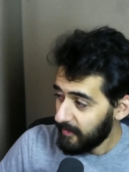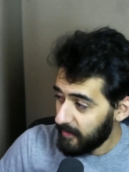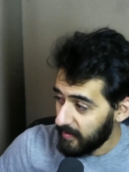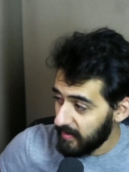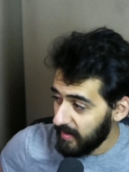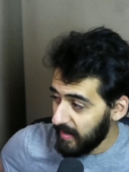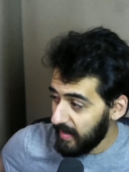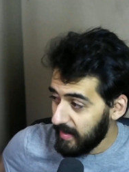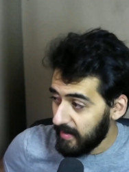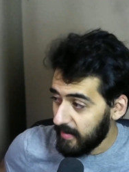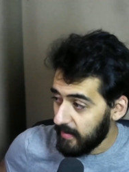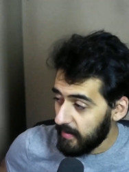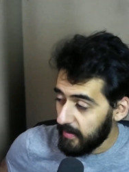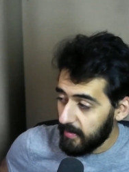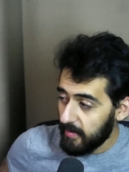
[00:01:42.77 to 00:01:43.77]
But
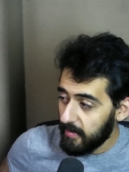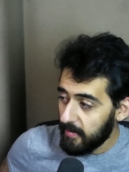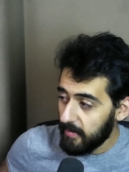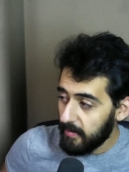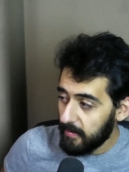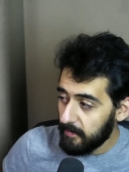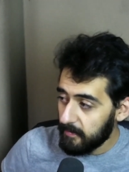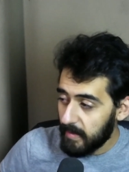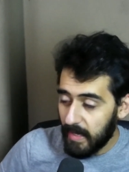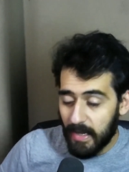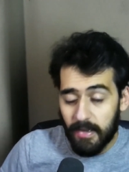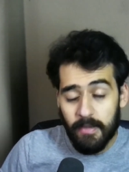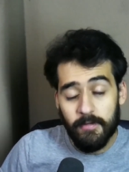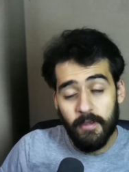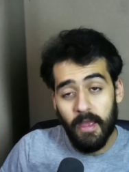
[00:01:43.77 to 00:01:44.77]
yeah, um,
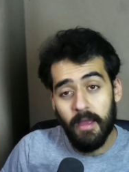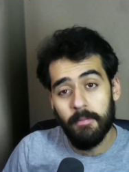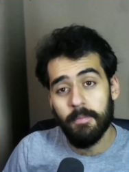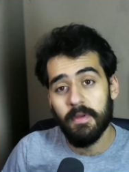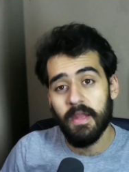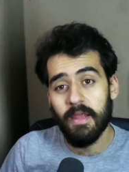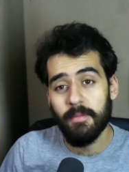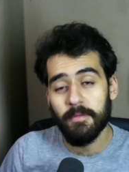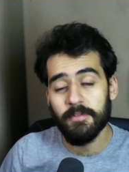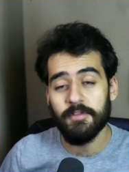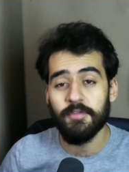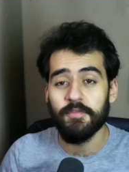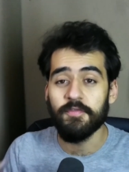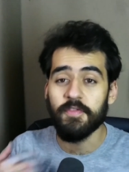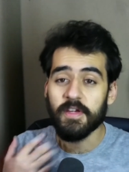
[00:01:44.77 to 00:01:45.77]
I have been able
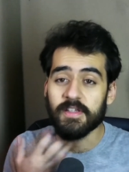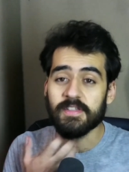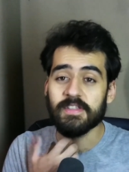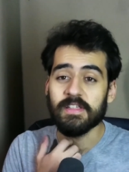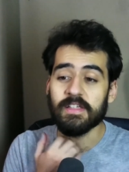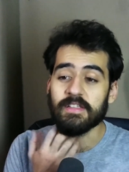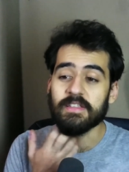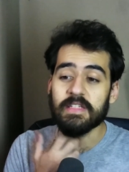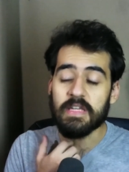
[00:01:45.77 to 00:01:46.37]
to fix it.